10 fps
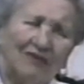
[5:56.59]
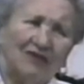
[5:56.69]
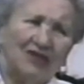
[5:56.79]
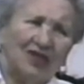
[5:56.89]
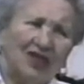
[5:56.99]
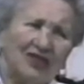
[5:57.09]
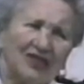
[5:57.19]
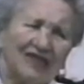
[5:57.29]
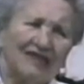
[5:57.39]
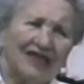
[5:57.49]
They were
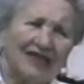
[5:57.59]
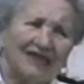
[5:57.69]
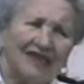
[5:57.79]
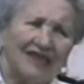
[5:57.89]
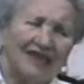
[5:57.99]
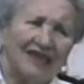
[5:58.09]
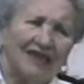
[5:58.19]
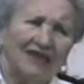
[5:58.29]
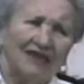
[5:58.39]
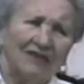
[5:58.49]
not
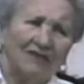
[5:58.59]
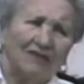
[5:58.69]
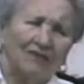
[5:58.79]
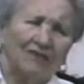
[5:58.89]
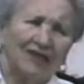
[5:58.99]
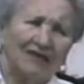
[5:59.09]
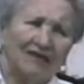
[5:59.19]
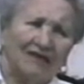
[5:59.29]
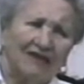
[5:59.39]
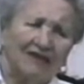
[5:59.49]
exactly uh,
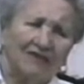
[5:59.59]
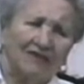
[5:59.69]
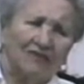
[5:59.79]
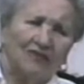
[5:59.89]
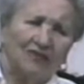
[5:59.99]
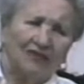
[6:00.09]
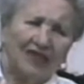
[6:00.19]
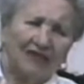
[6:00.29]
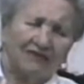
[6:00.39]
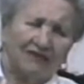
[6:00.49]
wealthy or
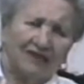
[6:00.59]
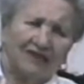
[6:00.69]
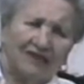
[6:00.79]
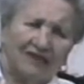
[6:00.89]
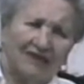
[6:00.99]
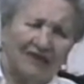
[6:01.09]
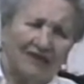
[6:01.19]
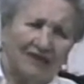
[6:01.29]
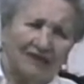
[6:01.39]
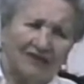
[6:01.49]
more Catholics than
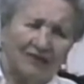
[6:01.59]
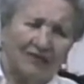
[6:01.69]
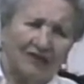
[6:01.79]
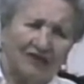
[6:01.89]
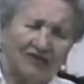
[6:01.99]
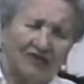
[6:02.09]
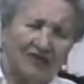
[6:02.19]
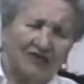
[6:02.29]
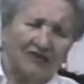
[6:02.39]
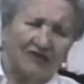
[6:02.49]
some others
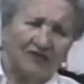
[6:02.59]
in the